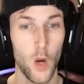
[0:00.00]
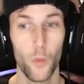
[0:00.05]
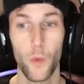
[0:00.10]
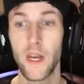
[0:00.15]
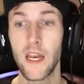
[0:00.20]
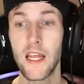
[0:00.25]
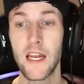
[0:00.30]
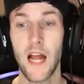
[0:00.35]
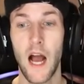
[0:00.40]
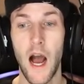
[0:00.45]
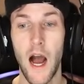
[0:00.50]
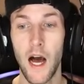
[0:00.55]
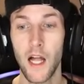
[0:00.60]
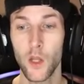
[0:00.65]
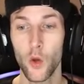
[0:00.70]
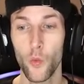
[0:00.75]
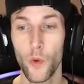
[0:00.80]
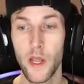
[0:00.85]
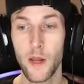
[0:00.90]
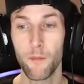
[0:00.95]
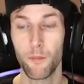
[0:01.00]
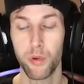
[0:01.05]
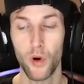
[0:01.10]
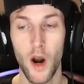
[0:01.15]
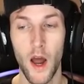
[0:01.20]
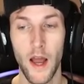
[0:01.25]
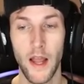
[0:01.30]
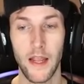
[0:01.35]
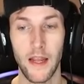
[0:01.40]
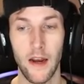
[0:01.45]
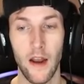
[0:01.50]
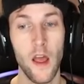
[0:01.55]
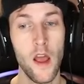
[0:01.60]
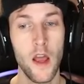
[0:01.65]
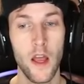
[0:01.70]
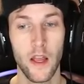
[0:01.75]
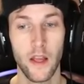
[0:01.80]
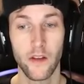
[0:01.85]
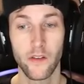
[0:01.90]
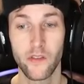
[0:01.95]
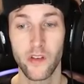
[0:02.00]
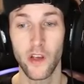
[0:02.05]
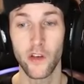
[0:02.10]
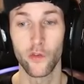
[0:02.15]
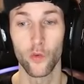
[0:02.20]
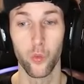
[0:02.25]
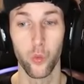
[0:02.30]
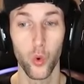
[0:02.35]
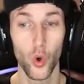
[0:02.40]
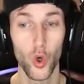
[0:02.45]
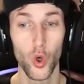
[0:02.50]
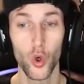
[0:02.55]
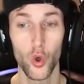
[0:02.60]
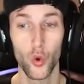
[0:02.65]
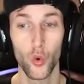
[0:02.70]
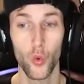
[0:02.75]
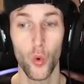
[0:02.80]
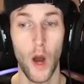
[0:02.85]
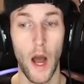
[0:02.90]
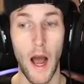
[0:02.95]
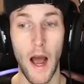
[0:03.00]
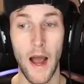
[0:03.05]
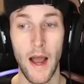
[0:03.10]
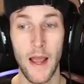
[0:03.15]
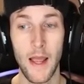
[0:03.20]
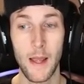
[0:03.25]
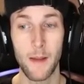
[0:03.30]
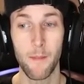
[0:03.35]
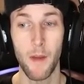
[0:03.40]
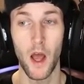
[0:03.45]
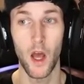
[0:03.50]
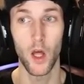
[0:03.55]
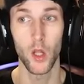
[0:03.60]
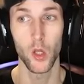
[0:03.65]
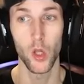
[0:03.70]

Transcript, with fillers: We need Halloween Brian. It says, woo, I am a